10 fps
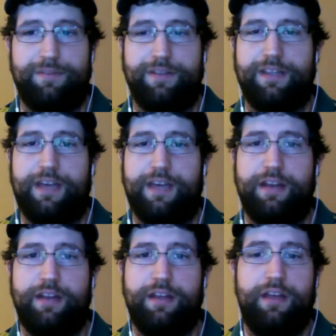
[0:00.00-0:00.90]
like
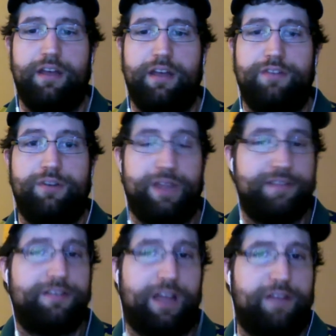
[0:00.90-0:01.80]
that. So
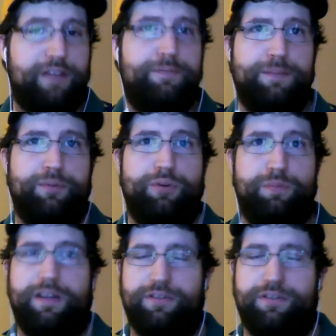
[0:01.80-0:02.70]
that's a lot of people who
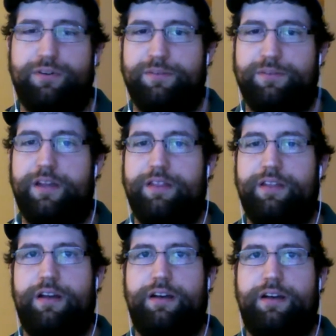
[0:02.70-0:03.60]
picked Torrey Smith.
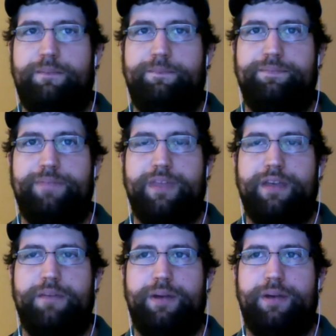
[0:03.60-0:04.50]

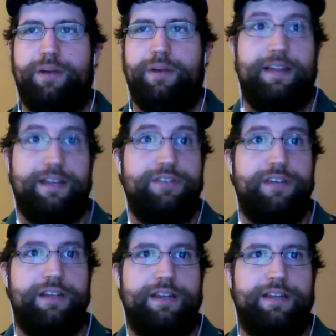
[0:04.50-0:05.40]
But yeah,
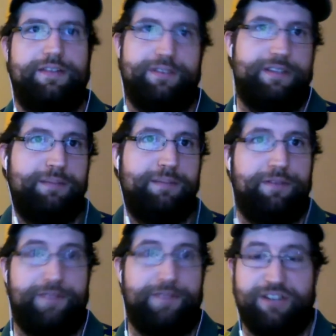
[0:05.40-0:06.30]
like you said, like there's a
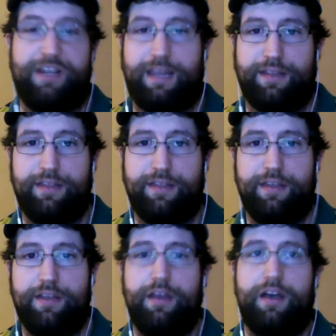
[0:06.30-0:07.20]
team that finished 8th
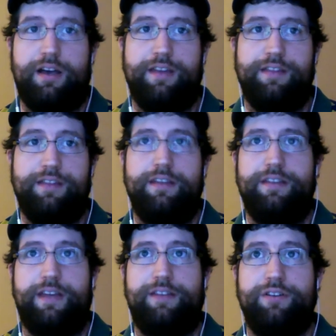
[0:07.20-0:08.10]

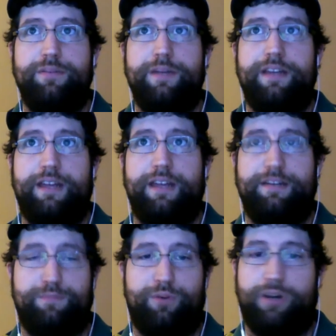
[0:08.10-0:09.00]
in that tournament
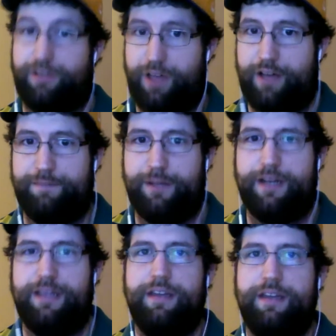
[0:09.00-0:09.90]
and won a lot of money